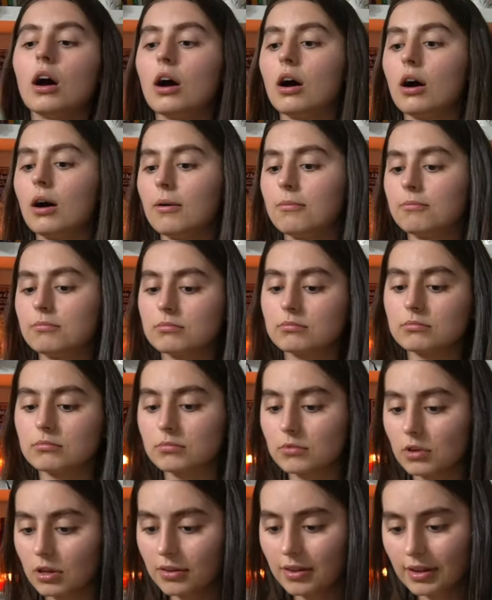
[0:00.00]
um,
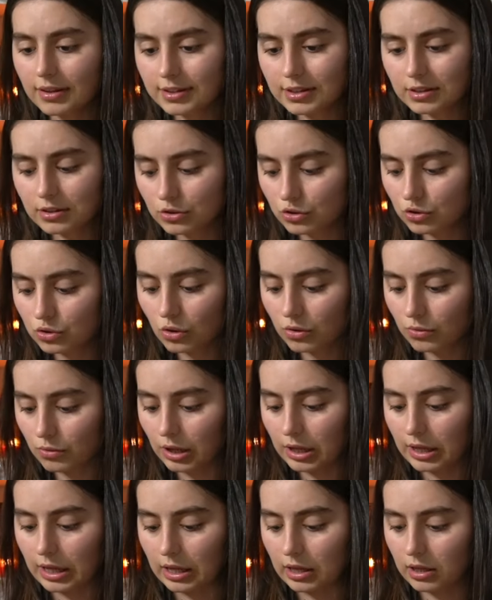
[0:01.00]
because I did enjoy
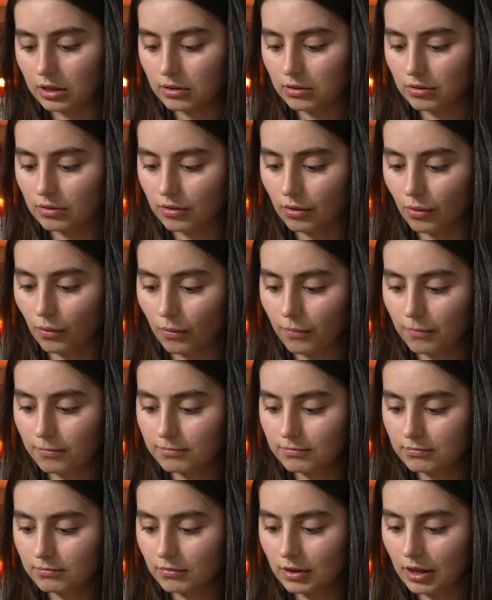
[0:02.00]
reading it. So
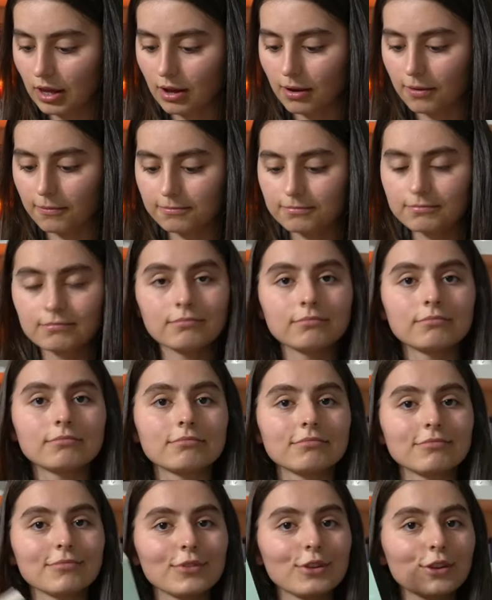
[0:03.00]
yeah,
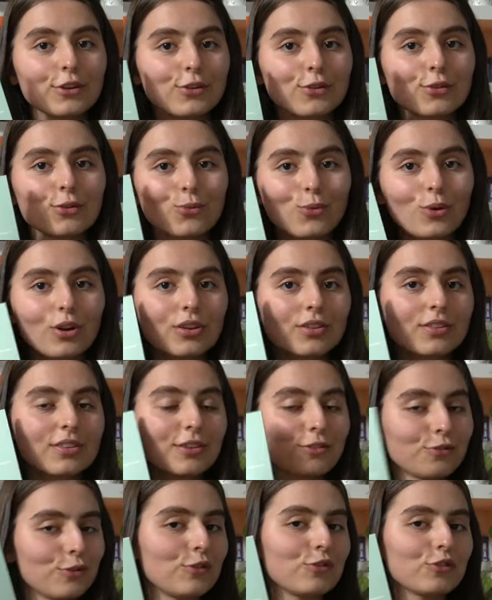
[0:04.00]
this was
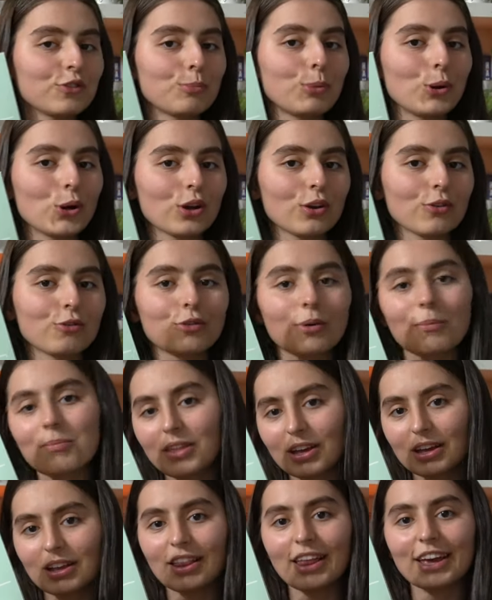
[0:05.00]
the fifth book from
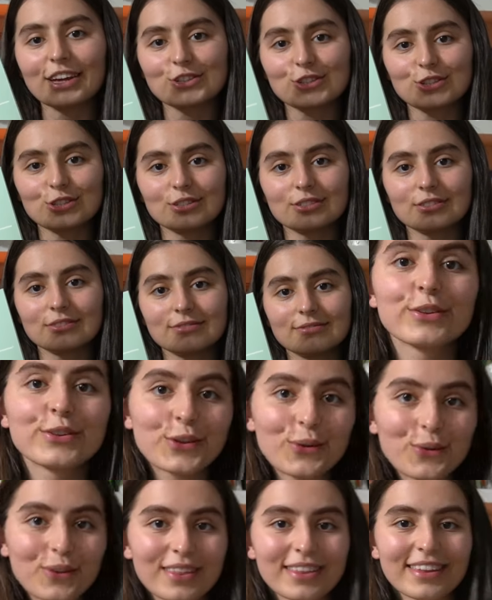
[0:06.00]
the collection.
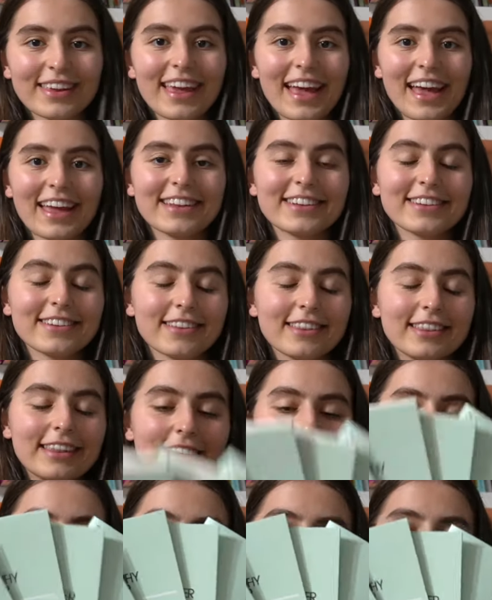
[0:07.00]
So in the end,
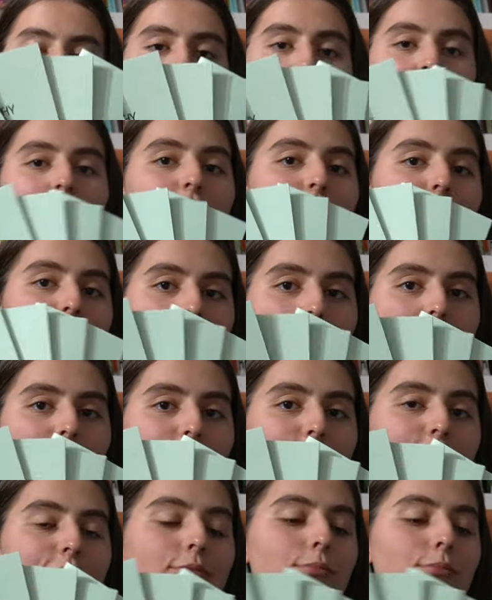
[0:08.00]
these are the five